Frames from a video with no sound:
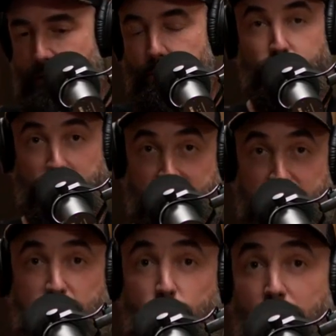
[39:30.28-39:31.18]
brings
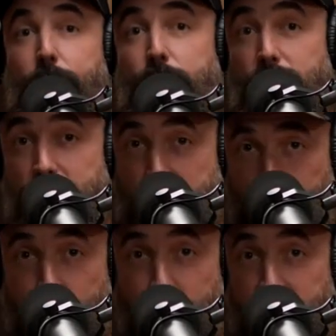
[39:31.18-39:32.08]
you up,
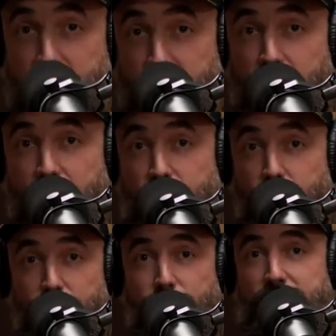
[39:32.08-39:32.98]
you're learning on an
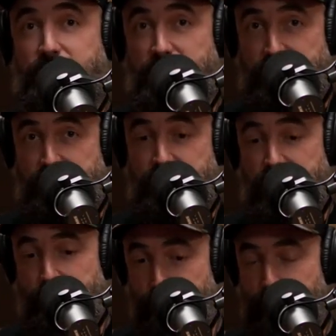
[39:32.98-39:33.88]
ongoing basis
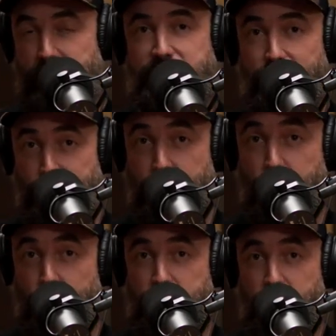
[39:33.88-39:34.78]
and brings up
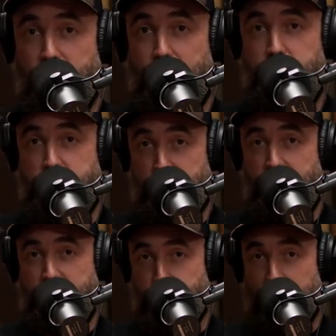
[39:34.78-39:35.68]
those around you,
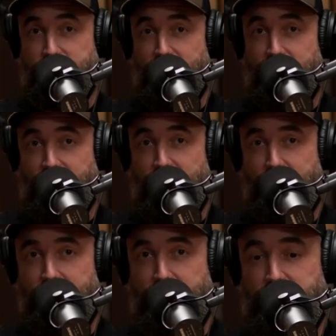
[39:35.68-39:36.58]
it brings value to
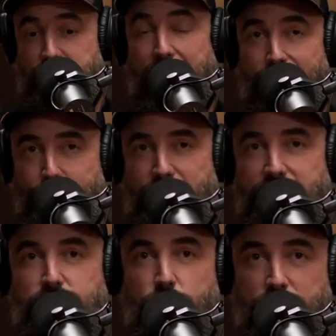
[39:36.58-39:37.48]
others,
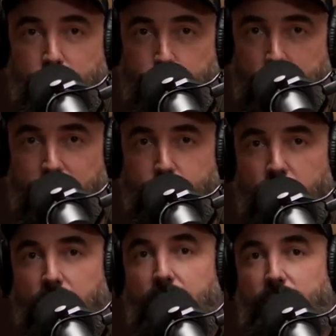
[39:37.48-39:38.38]
happiness will be a
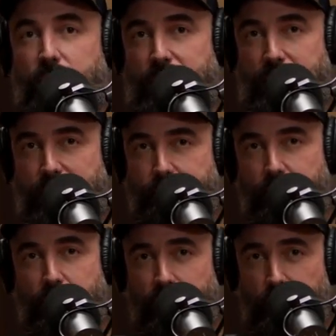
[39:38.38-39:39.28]
byproduct of that effort
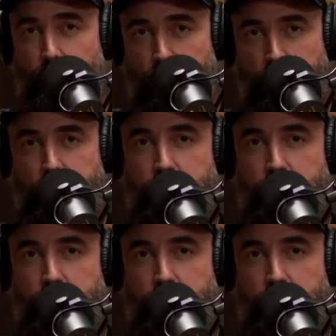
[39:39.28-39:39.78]
and hard work.